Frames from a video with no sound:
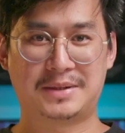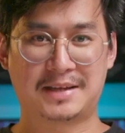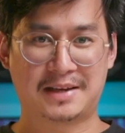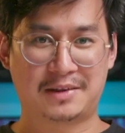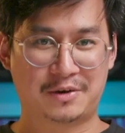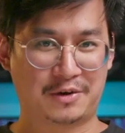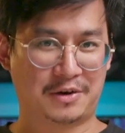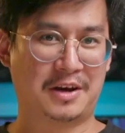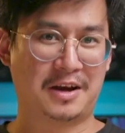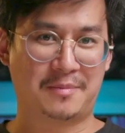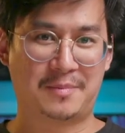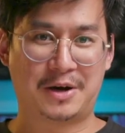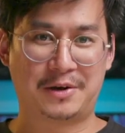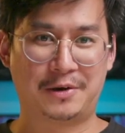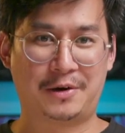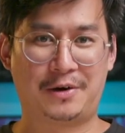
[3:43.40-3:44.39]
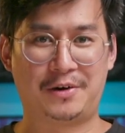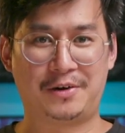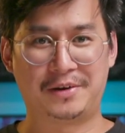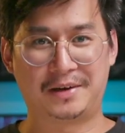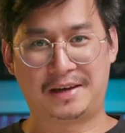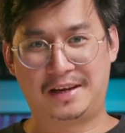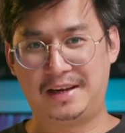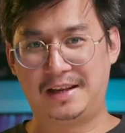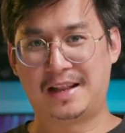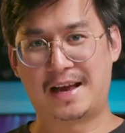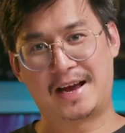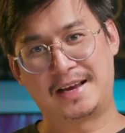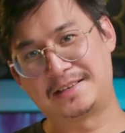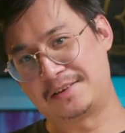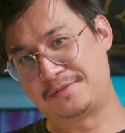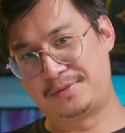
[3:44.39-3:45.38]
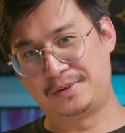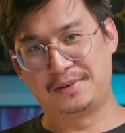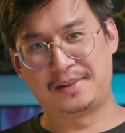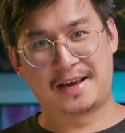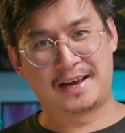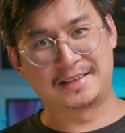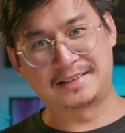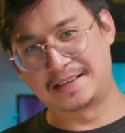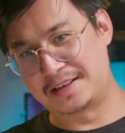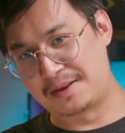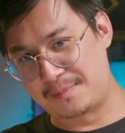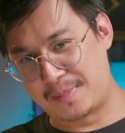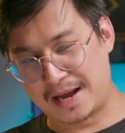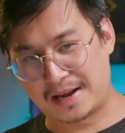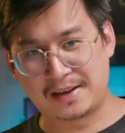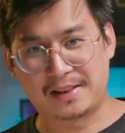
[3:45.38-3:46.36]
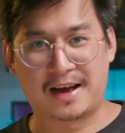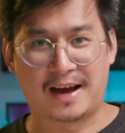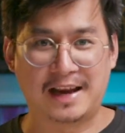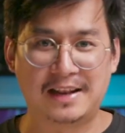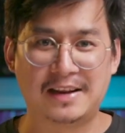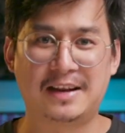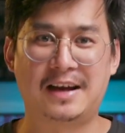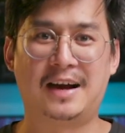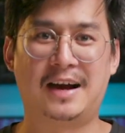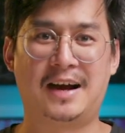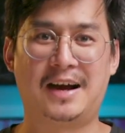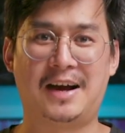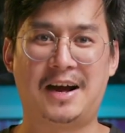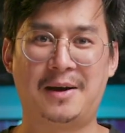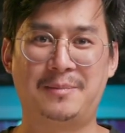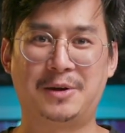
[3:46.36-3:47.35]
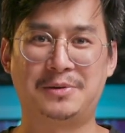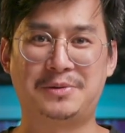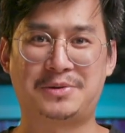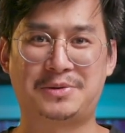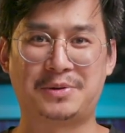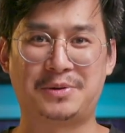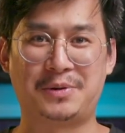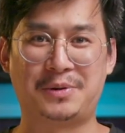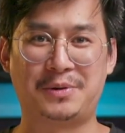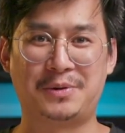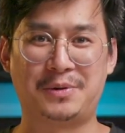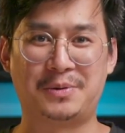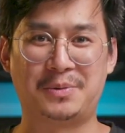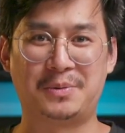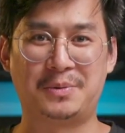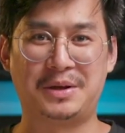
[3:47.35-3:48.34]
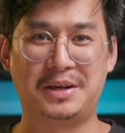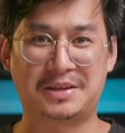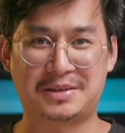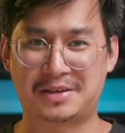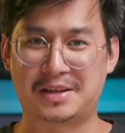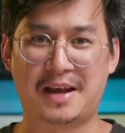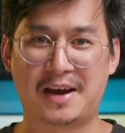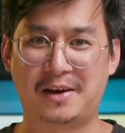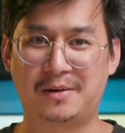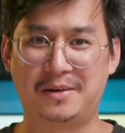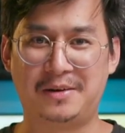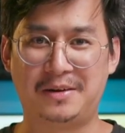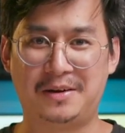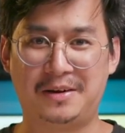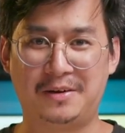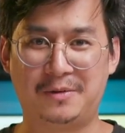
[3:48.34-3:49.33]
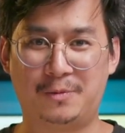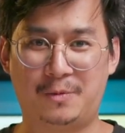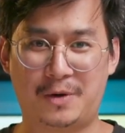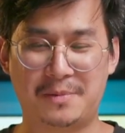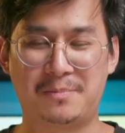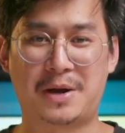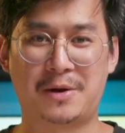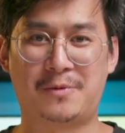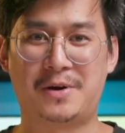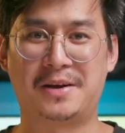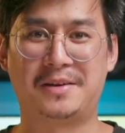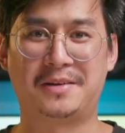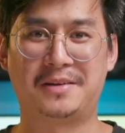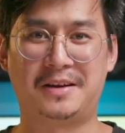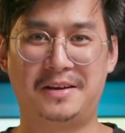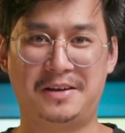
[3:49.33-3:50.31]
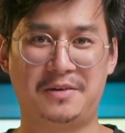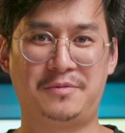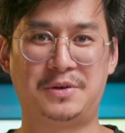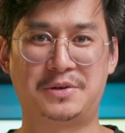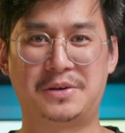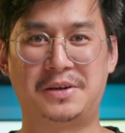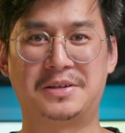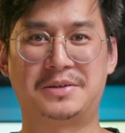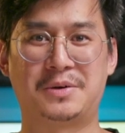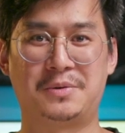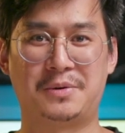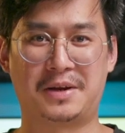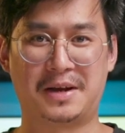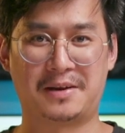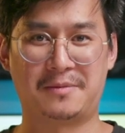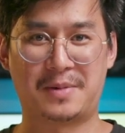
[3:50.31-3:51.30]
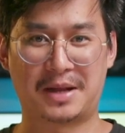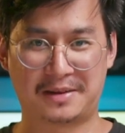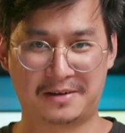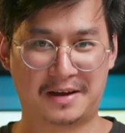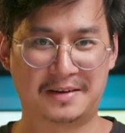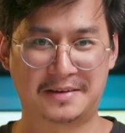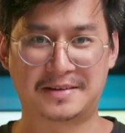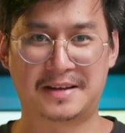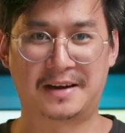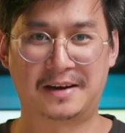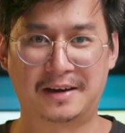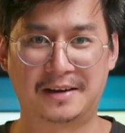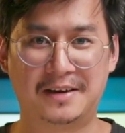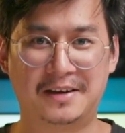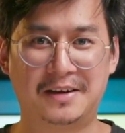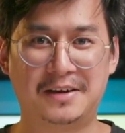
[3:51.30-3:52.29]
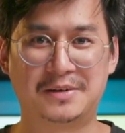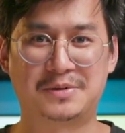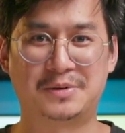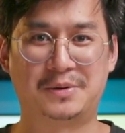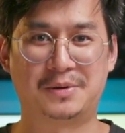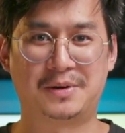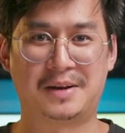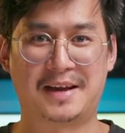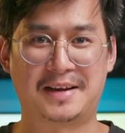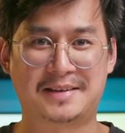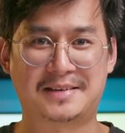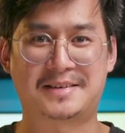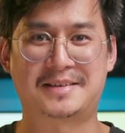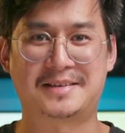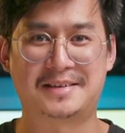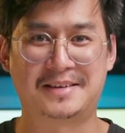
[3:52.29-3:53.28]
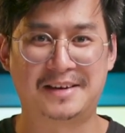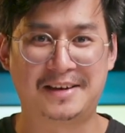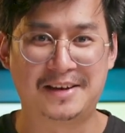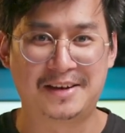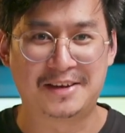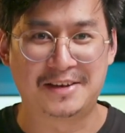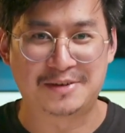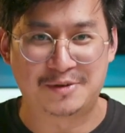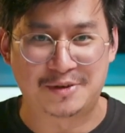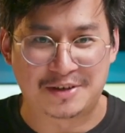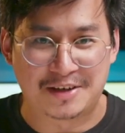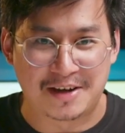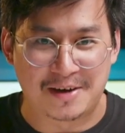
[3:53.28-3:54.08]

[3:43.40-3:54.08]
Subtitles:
start talking about all the key lights, the fill lights, and the backlight, I'm going to show you each light one by one individually so you get a better understanding. So let's switch it